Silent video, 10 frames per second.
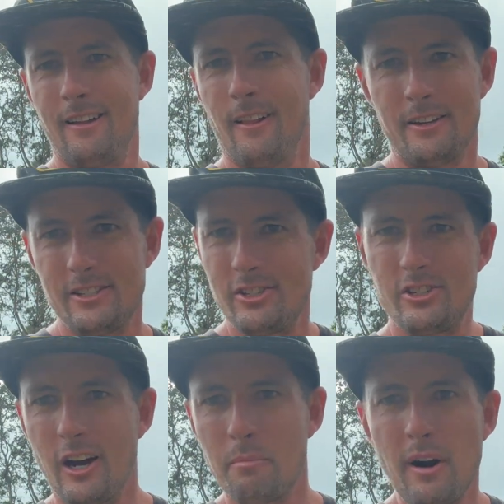let's just
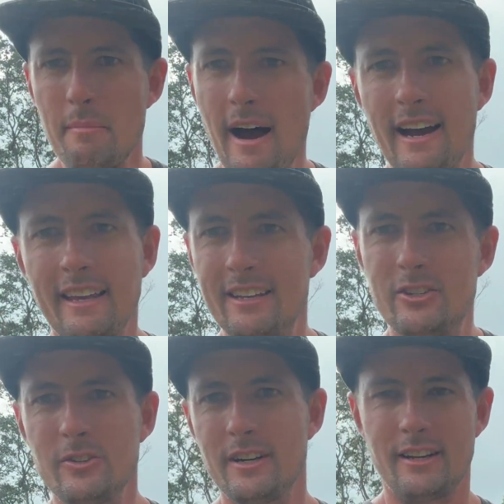jump right back
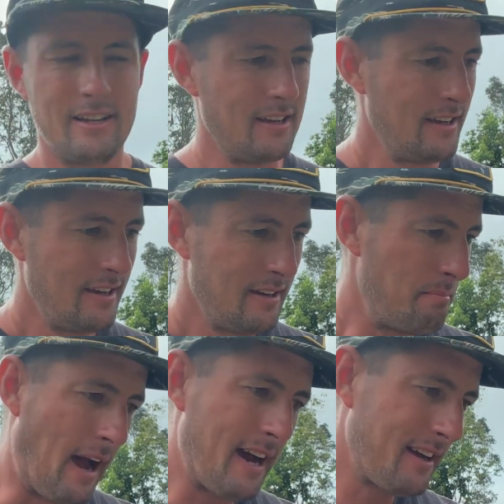into it.
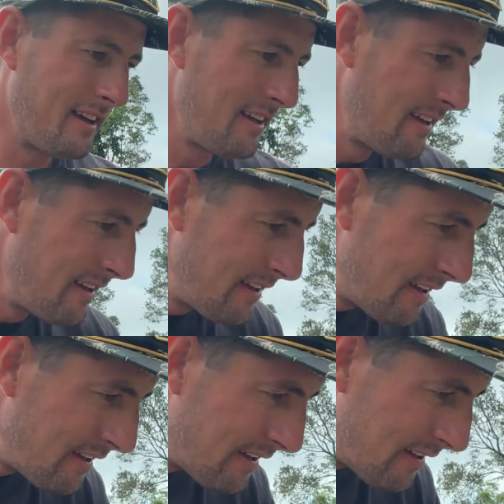Back
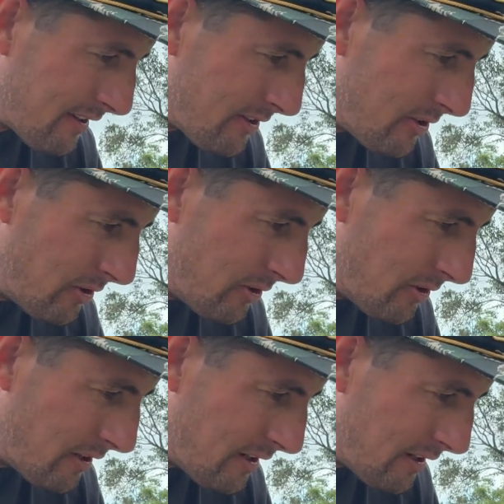to
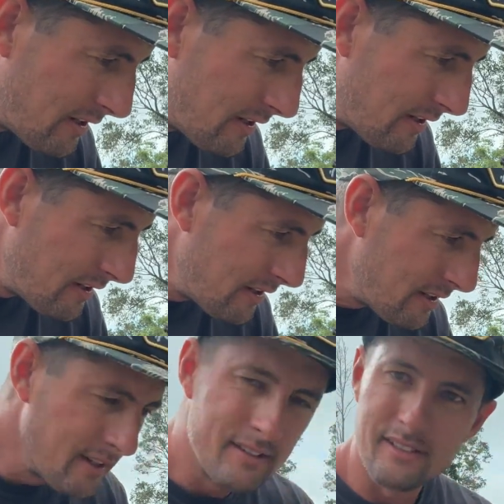
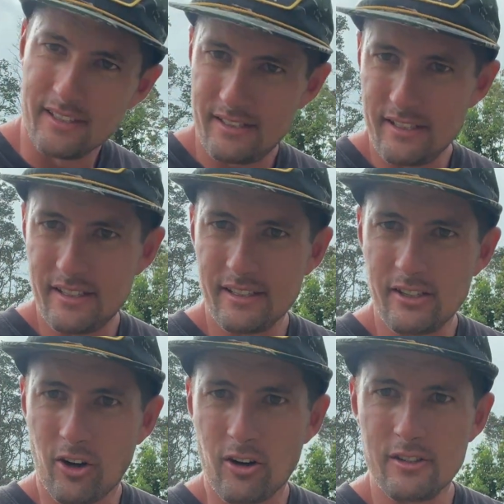66
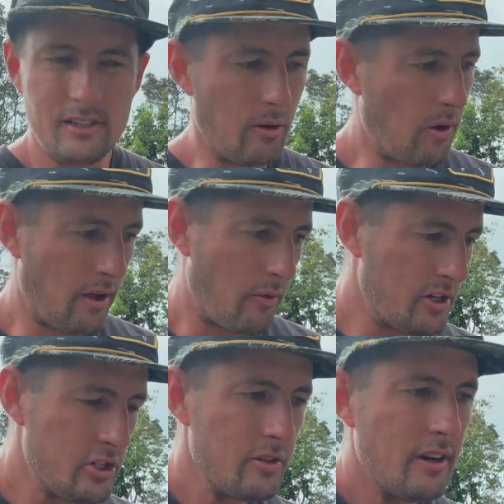yards. I want to
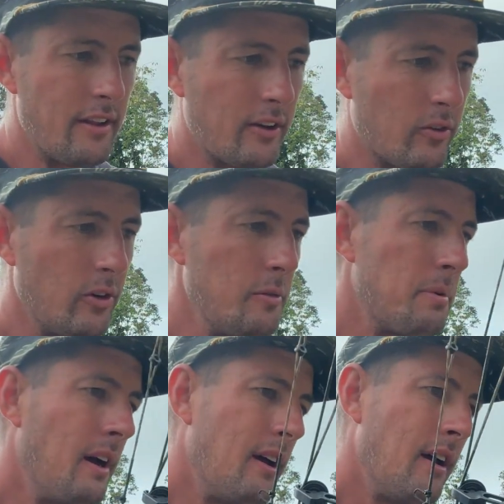shoot another group.
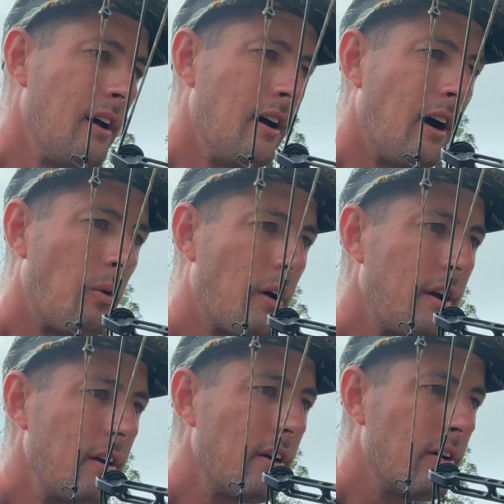I want
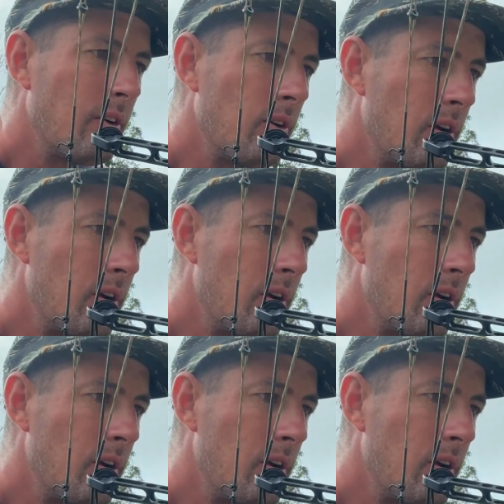to know